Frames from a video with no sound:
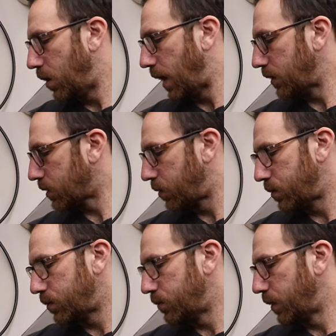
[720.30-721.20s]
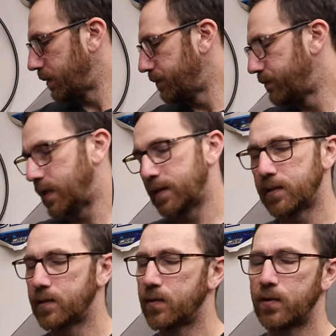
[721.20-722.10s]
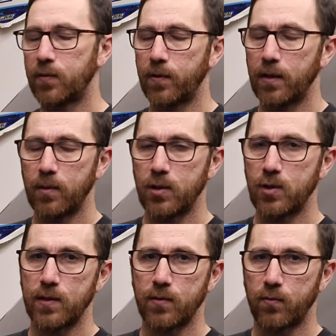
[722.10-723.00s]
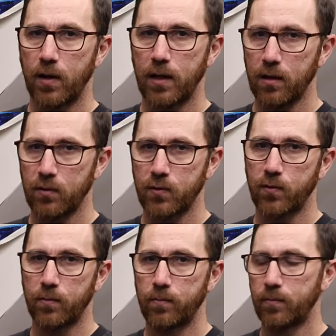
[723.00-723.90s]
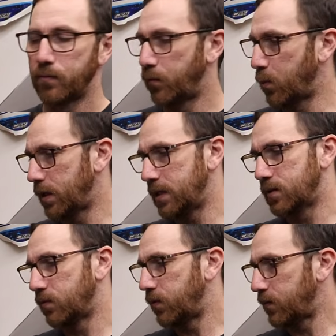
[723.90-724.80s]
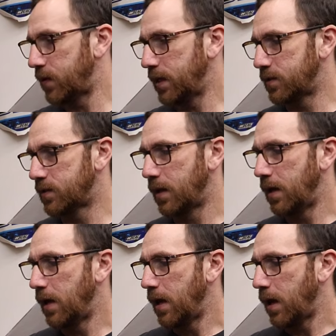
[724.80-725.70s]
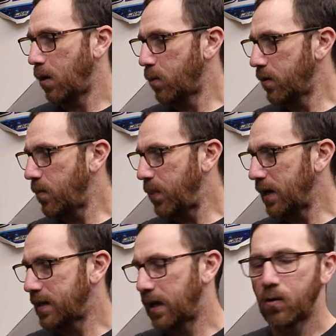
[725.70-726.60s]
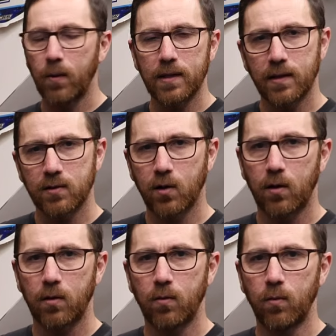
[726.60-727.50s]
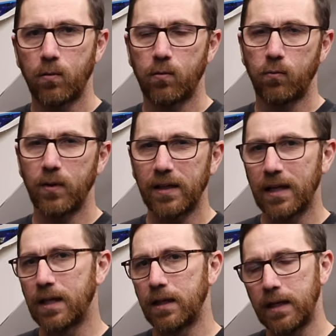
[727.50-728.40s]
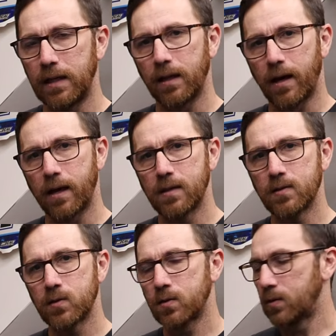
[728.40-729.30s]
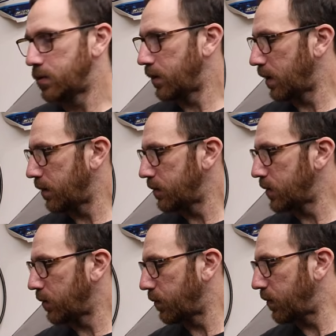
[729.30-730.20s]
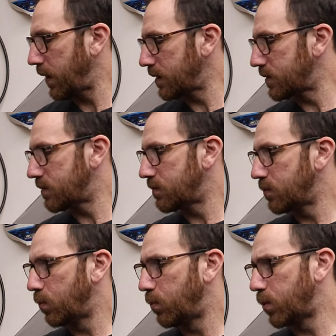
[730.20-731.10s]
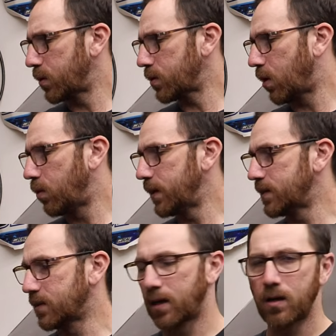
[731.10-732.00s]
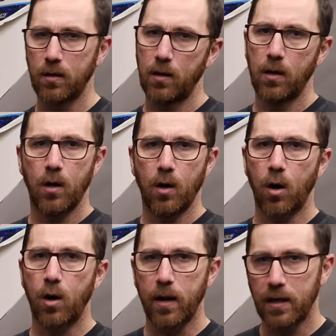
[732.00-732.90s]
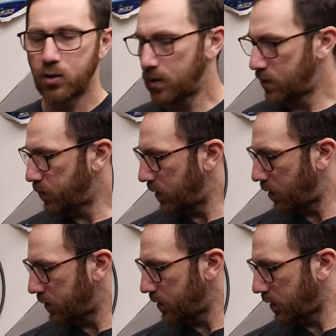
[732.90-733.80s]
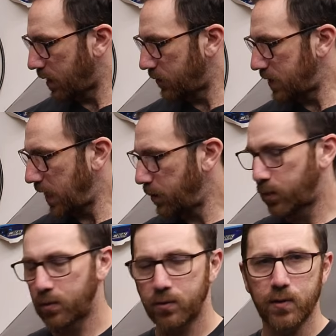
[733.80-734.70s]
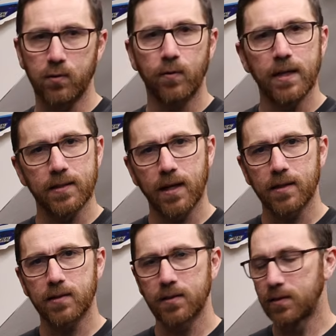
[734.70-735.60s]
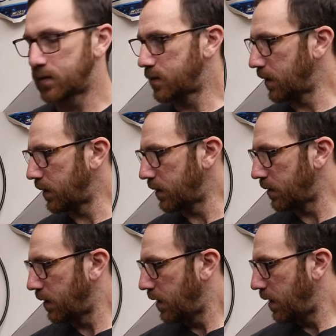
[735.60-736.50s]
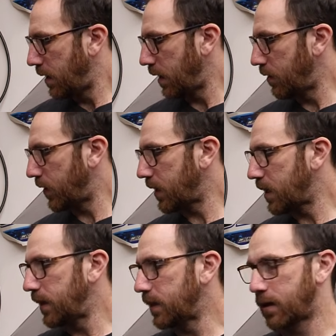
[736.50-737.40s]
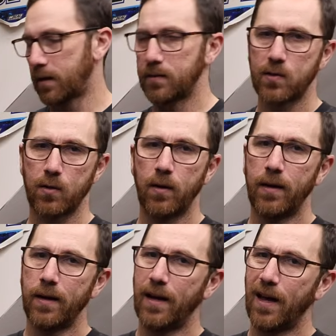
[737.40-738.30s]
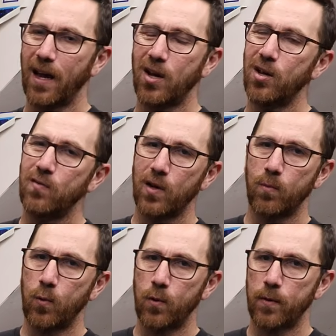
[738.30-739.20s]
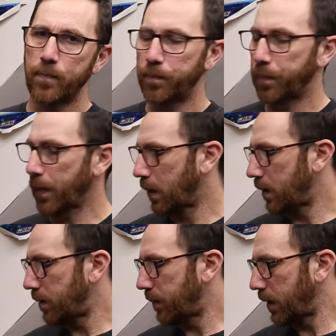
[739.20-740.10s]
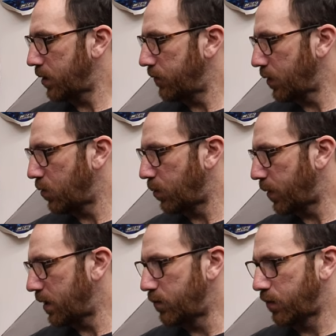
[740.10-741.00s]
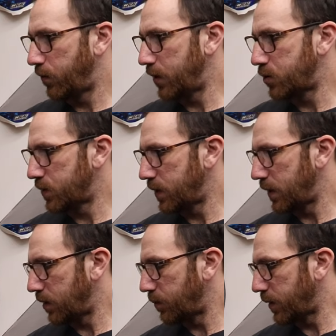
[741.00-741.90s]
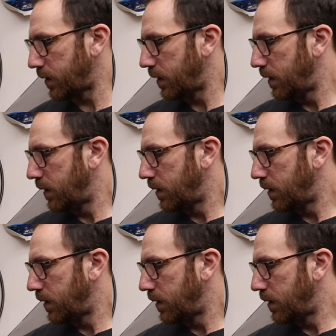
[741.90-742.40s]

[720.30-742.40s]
I looked through dozens of different images of radios from 40s and 50s. And one of the big takeaways I saw were really clean lines. So things weren't always like hard edges, but there was a lot of tapers and recesses and very clean lines. So I could have done more. I could have incorporated more features in here, but